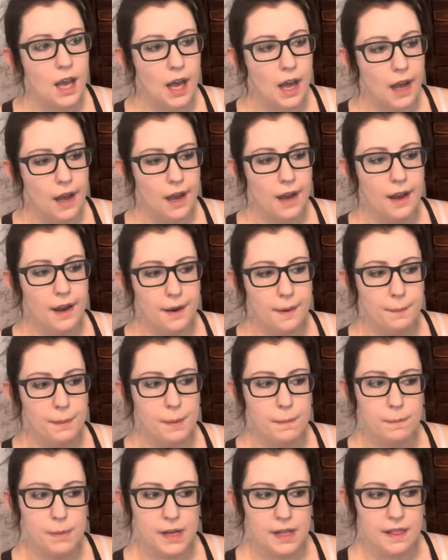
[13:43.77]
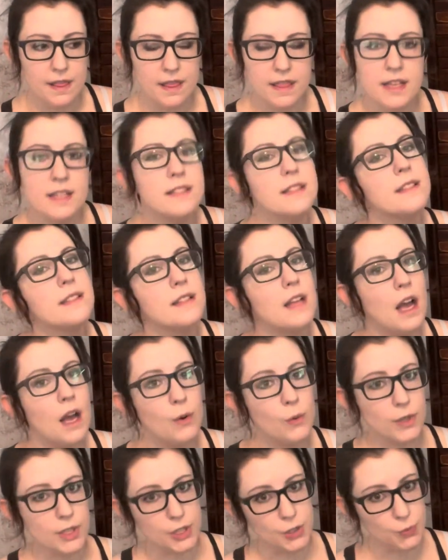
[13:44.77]
But this is not
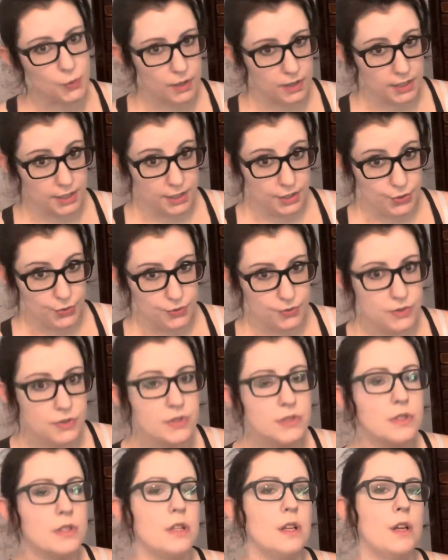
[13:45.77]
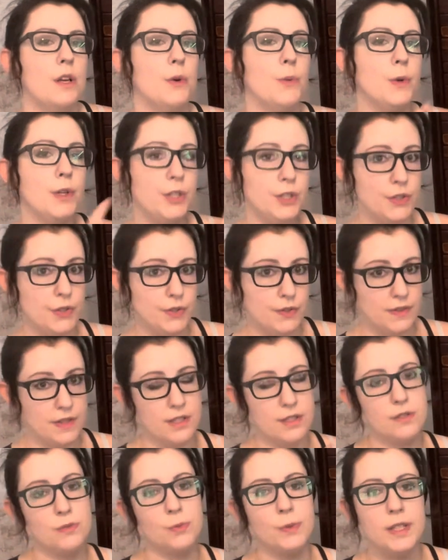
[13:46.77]
what you want to use when you do
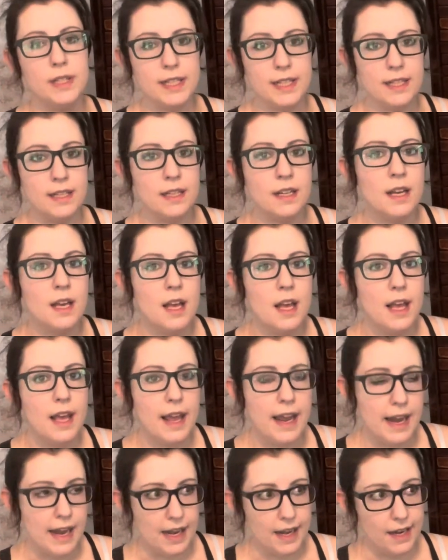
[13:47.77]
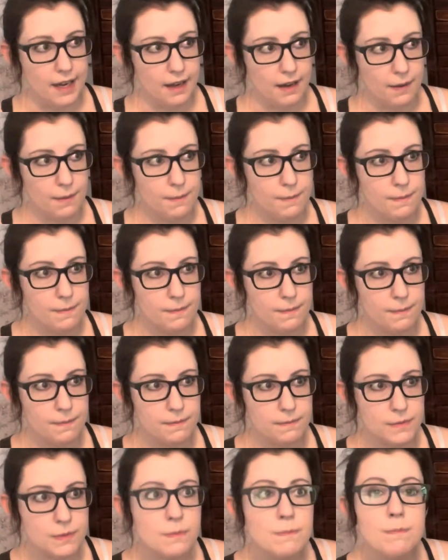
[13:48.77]
this. We need a
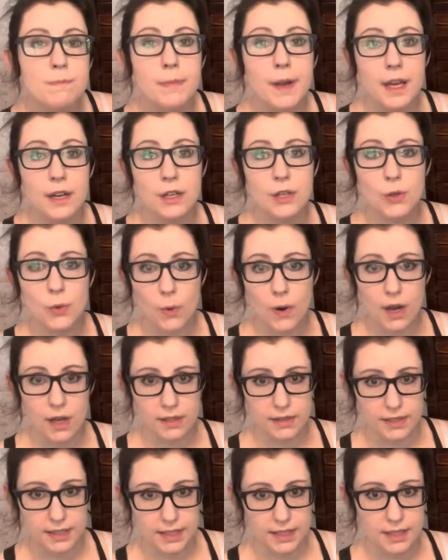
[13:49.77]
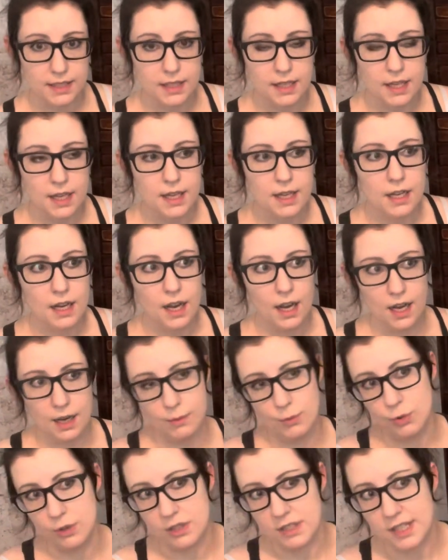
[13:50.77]
better quality,
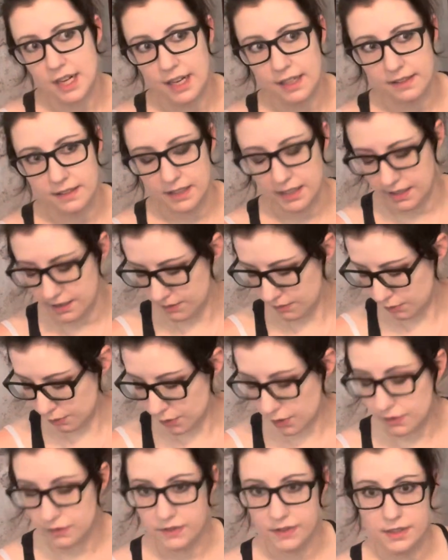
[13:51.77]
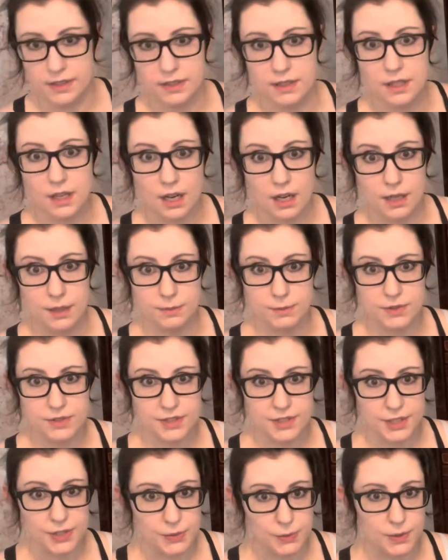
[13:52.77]
more tightly woven
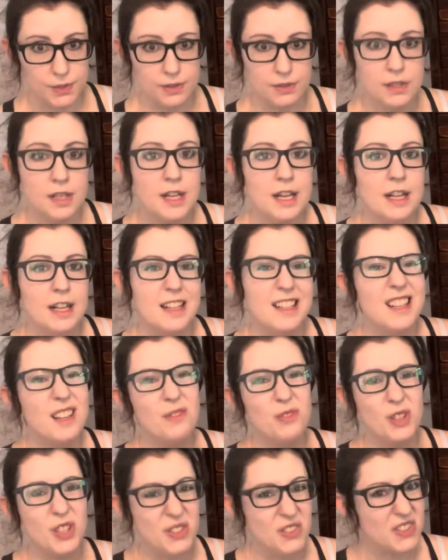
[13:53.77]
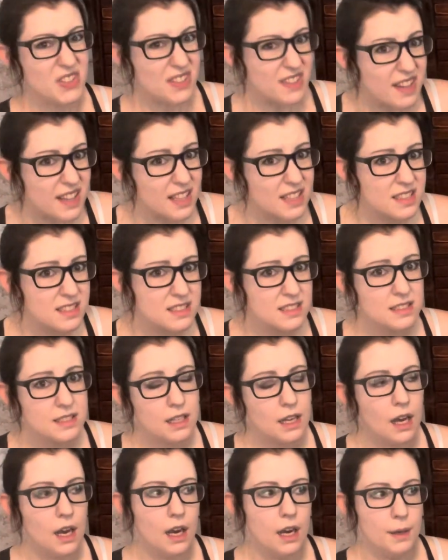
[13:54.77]
steel wool. If we use this,
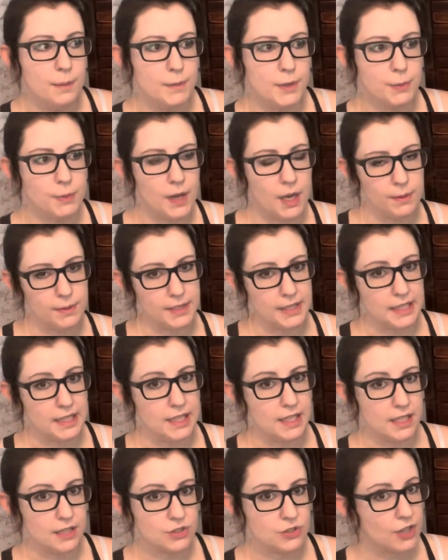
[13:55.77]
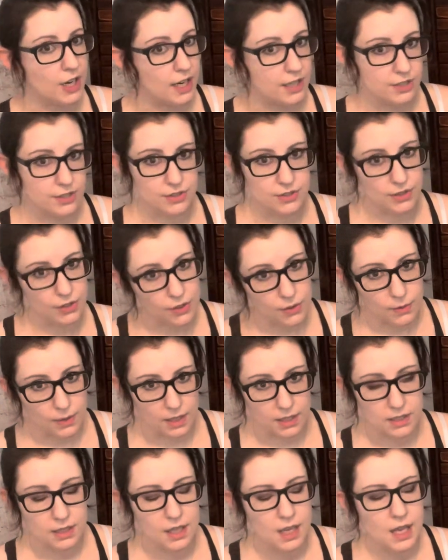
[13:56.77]
you're probably going to get scratches you don't want,